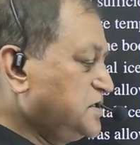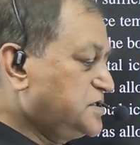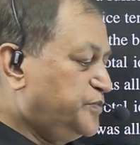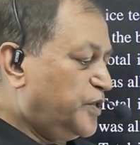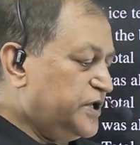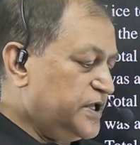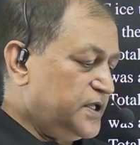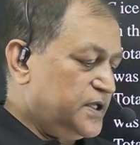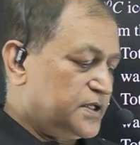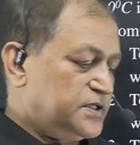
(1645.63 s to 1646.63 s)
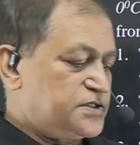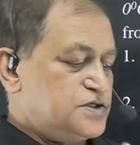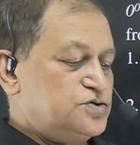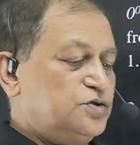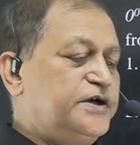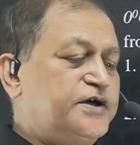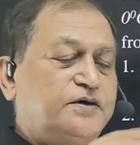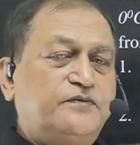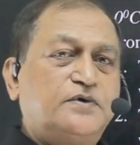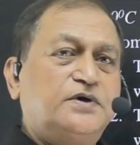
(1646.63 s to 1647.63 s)
body is insulated
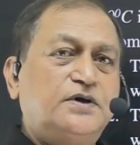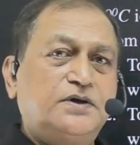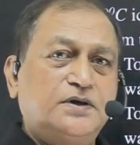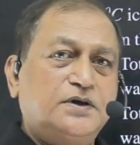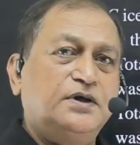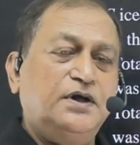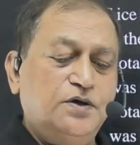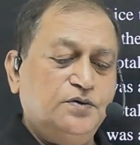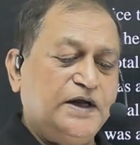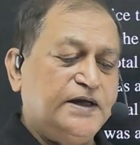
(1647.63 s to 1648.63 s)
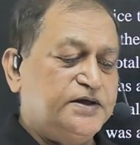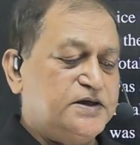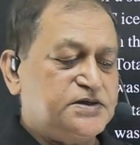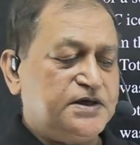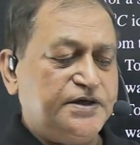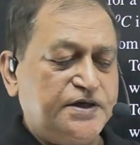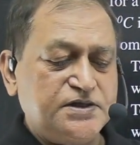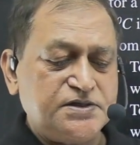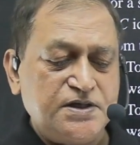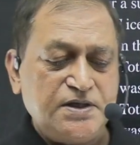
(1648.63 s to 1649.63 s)
around like this, and it
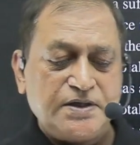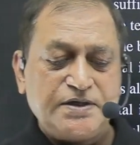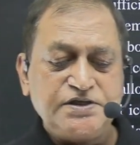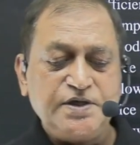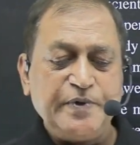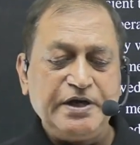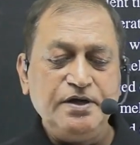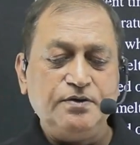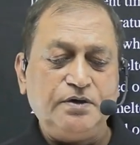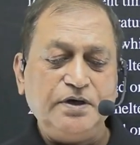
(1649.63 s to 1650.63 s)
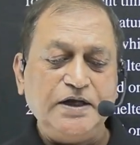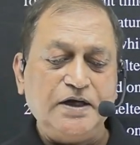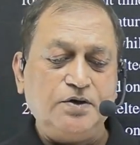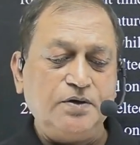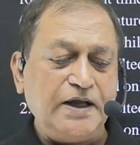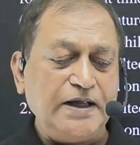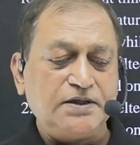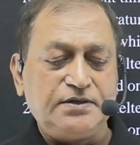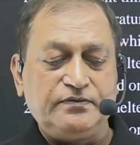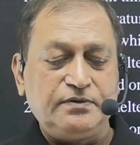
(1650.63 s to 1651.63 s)
is dissipating only along
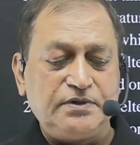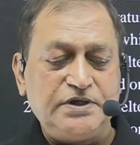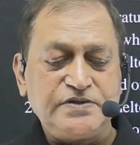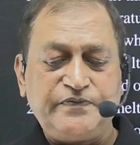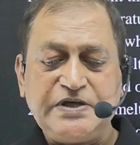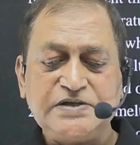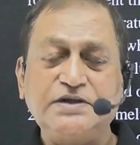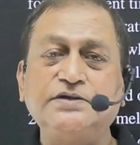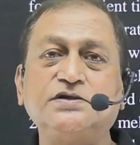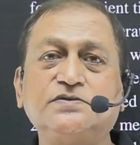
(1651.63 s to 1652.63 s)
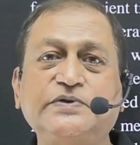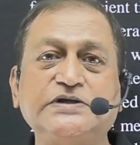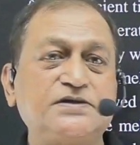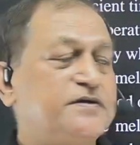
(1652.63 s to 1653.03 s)
length, this face and this face.